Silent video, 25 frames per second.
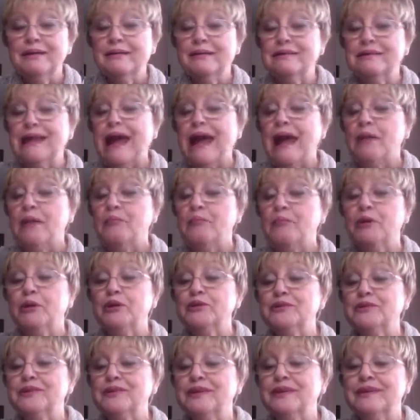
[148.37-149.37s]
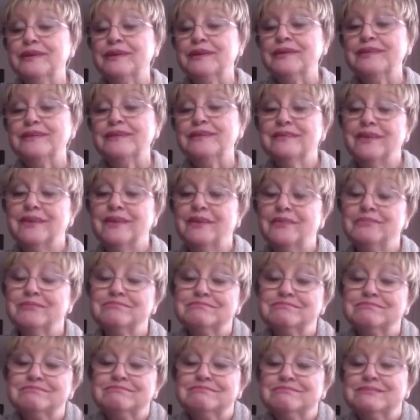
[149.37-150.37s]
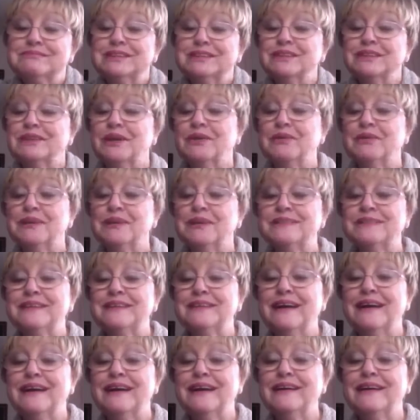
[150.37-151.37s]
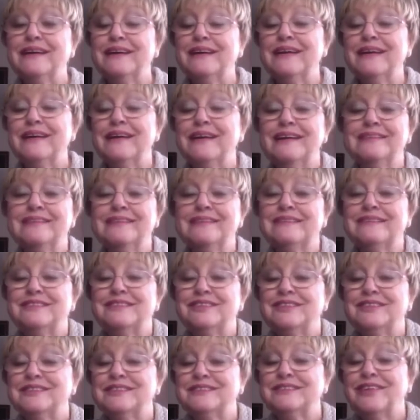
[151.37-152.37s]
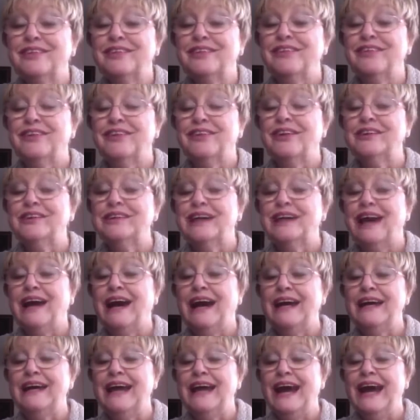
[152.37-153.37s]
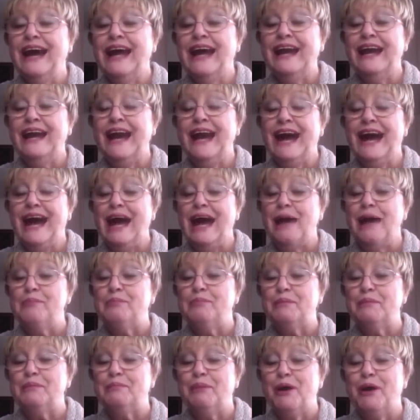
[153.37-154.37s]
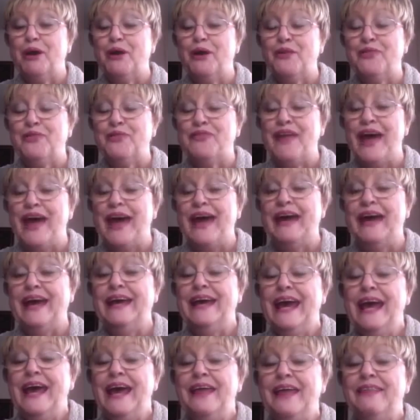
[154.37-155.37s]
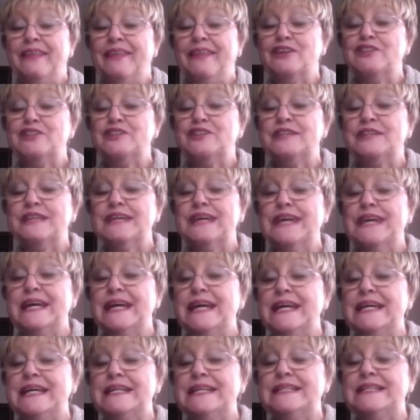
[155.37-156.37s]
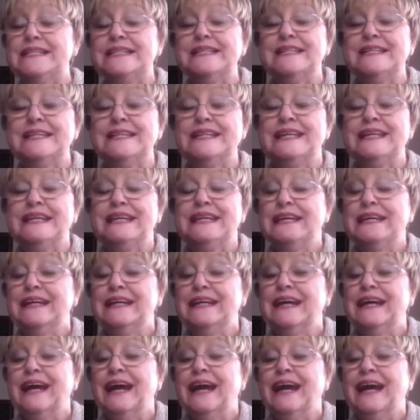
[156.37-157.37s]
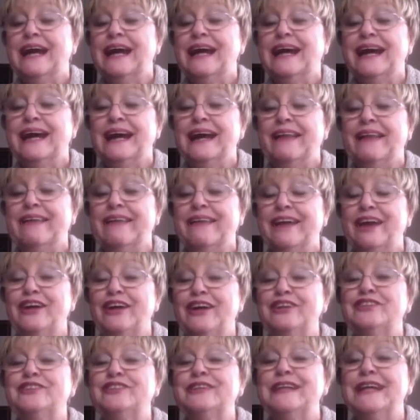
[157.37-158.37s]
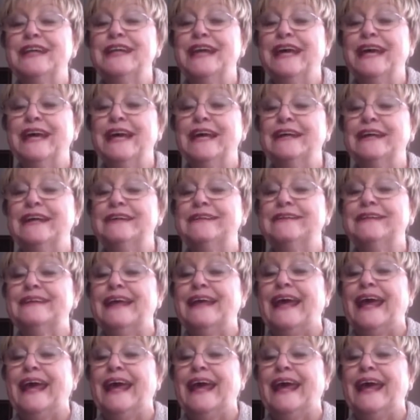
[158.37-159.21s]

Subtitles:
Lambert. So, it's just a thought. Hi, Anna, happy birthday. There she is. There she is.